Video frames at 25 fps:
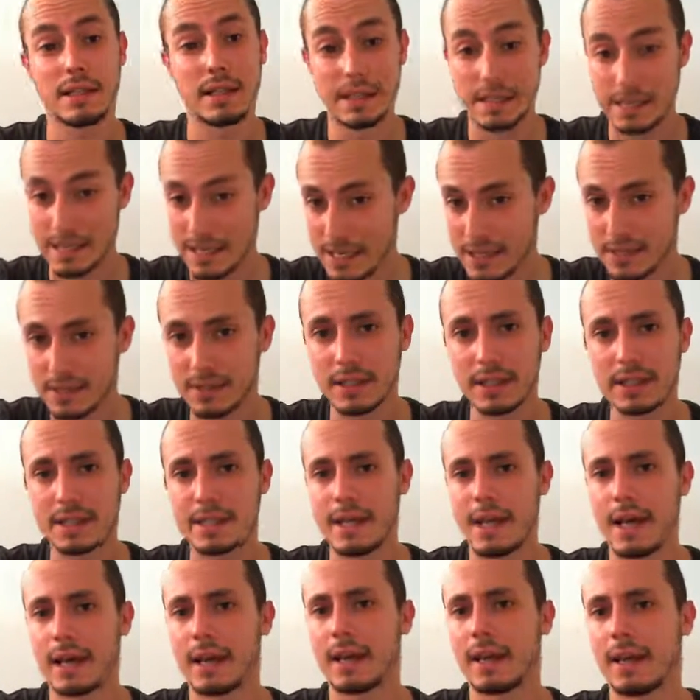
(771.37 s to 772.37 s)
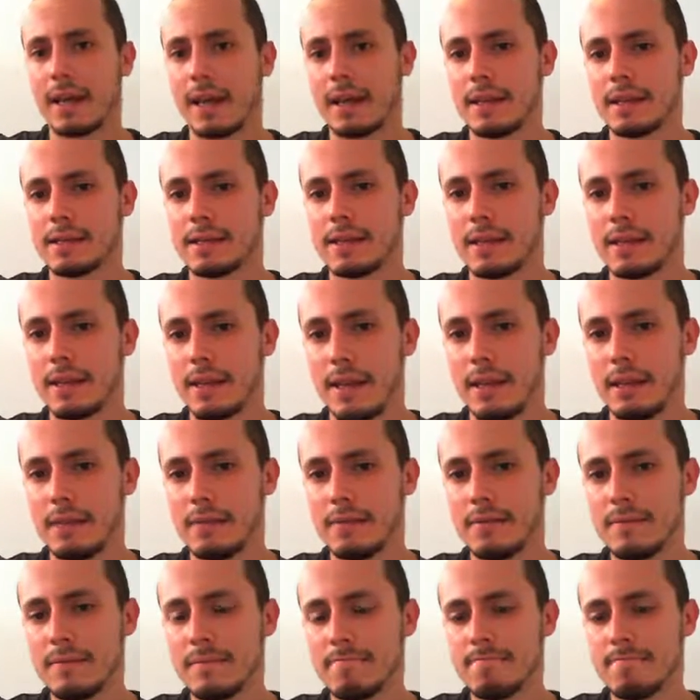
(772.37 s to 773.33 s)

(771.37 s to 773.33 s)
continuing attack against the king.